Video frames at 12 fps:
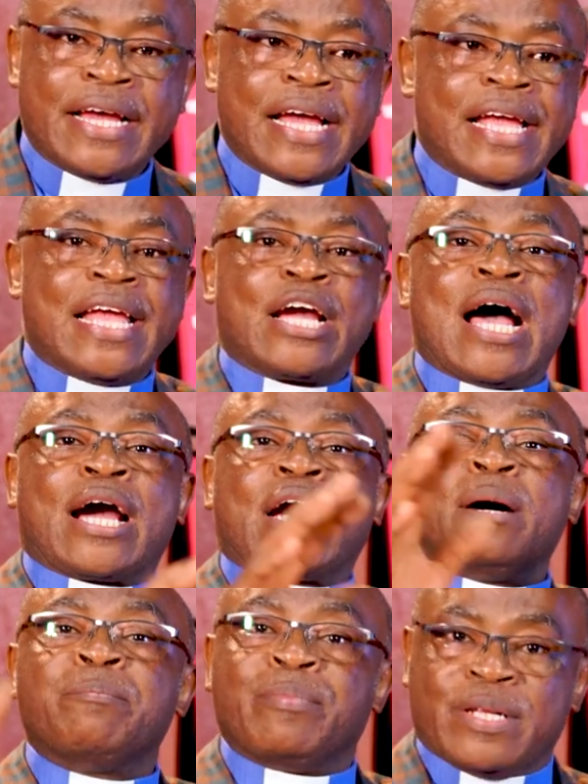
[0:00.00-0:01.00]
he
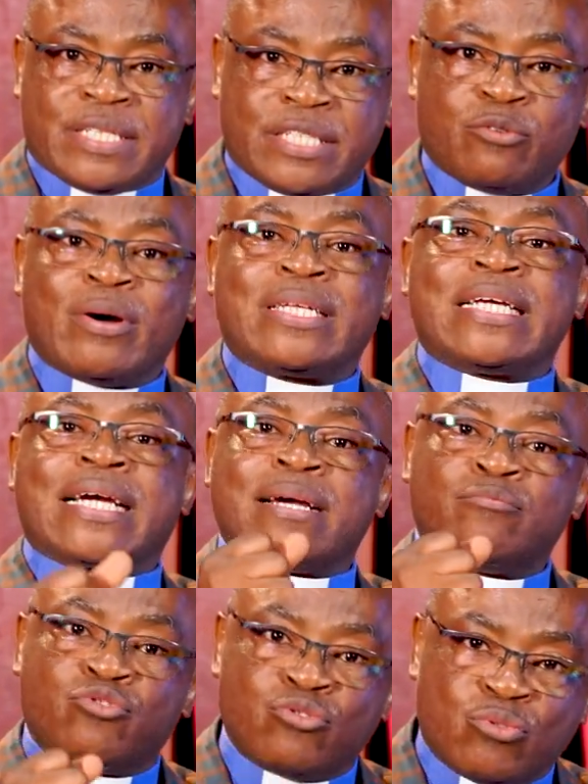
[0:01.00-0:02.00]
accomplished what he
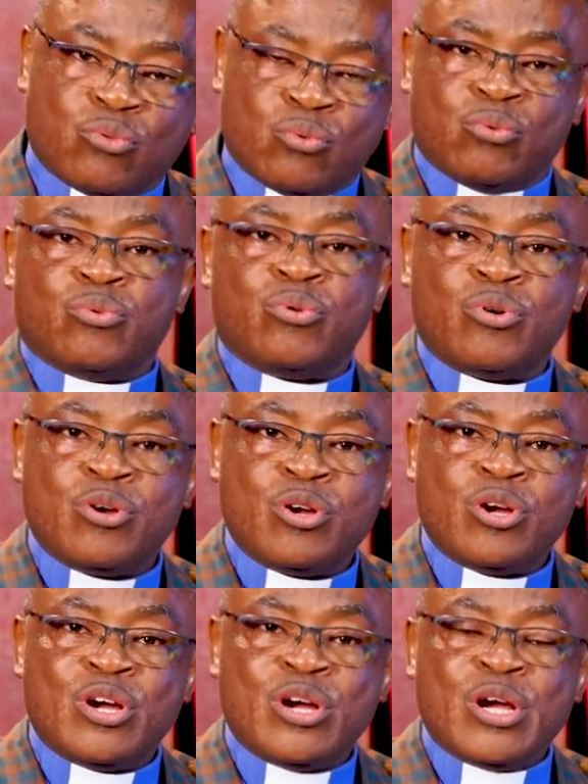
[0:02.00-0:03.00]
came to do.
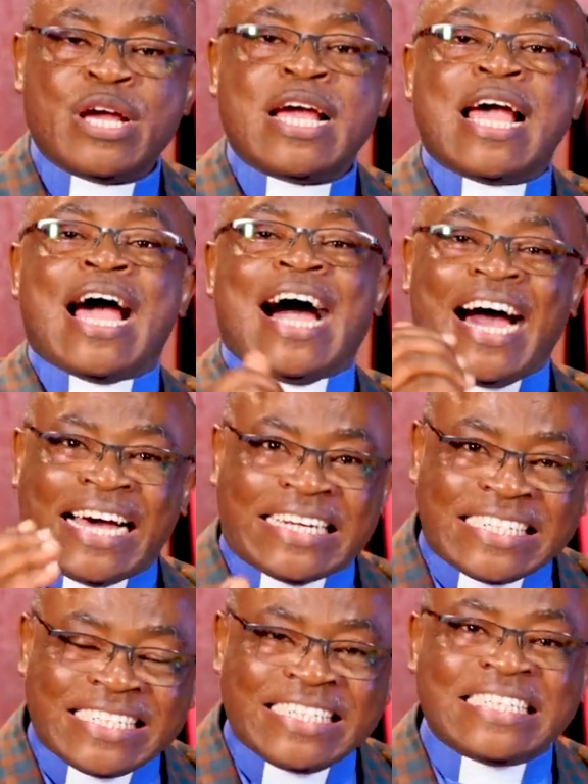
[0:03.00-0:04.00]

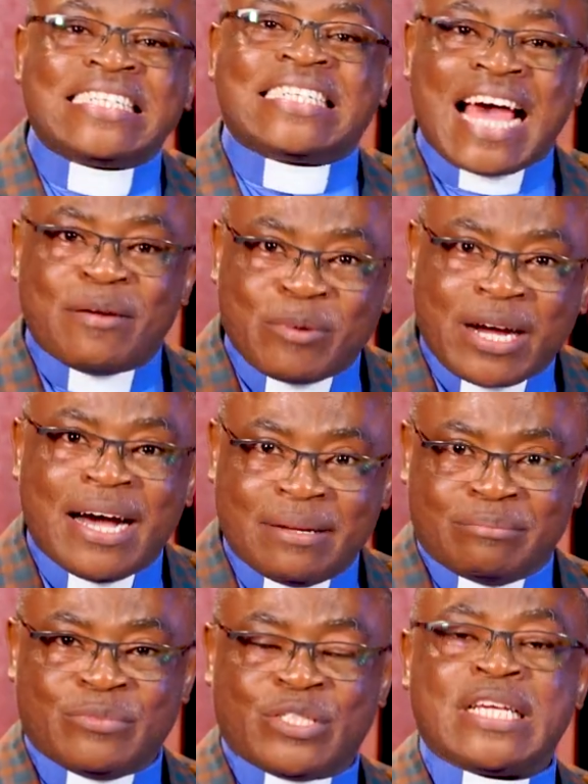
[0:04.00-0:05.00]
And time
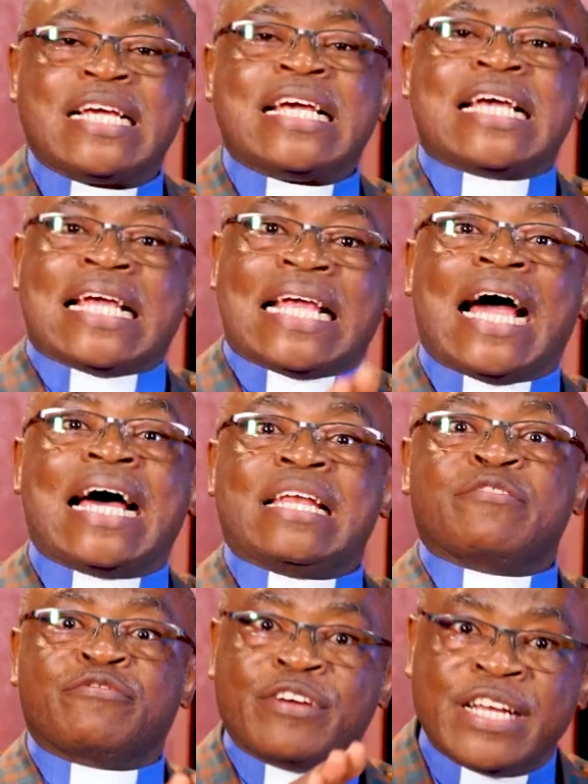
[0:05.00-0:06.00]
comes, he
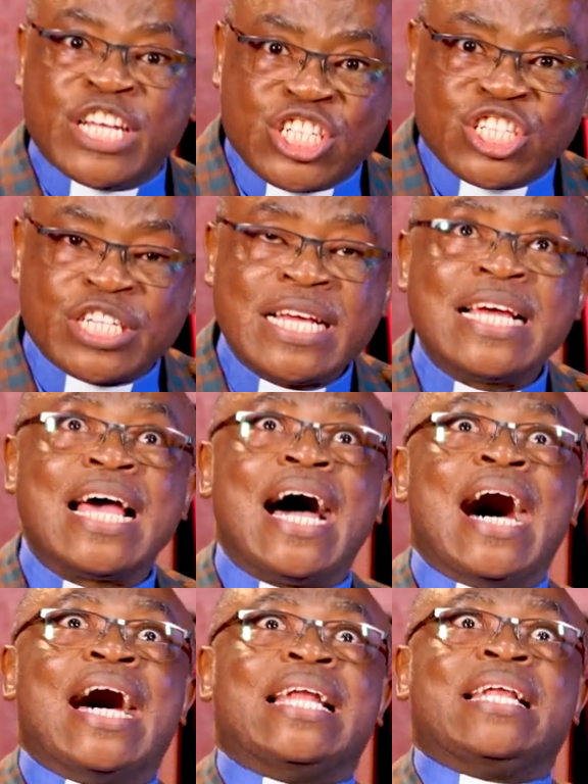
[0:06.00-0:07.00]
had finished
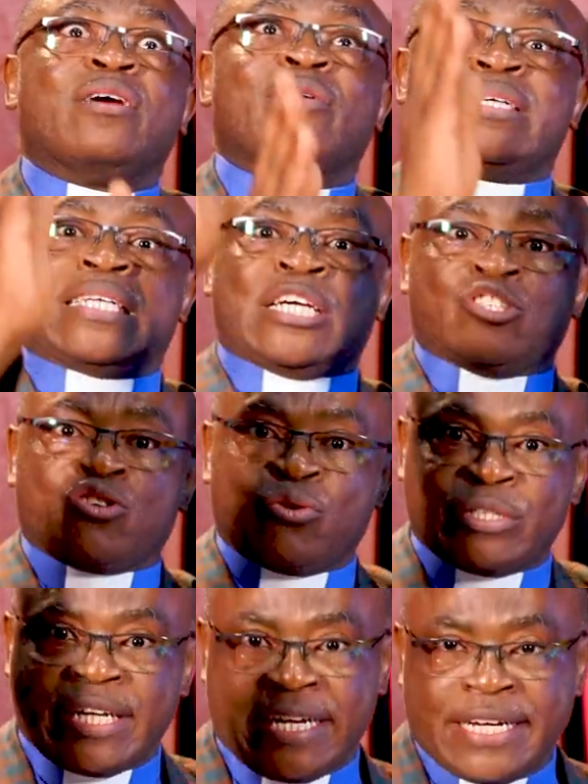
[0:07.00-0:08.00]
and he was
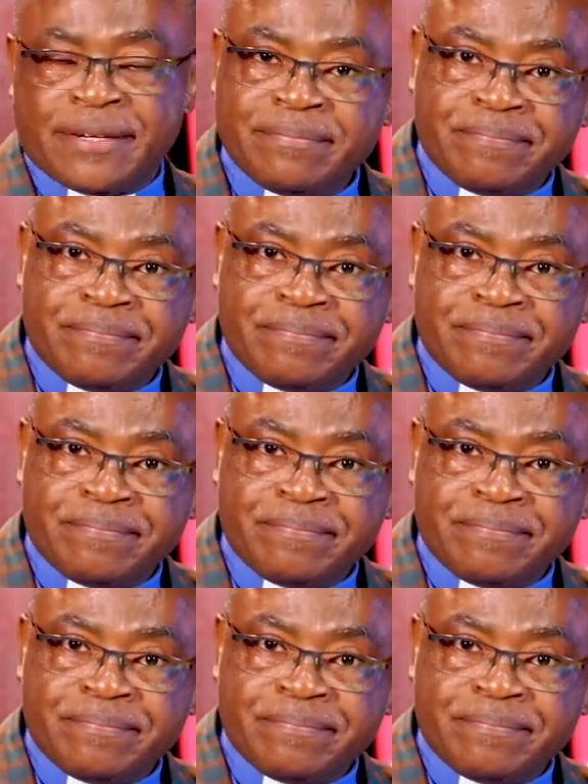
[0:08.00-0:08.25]
exalted.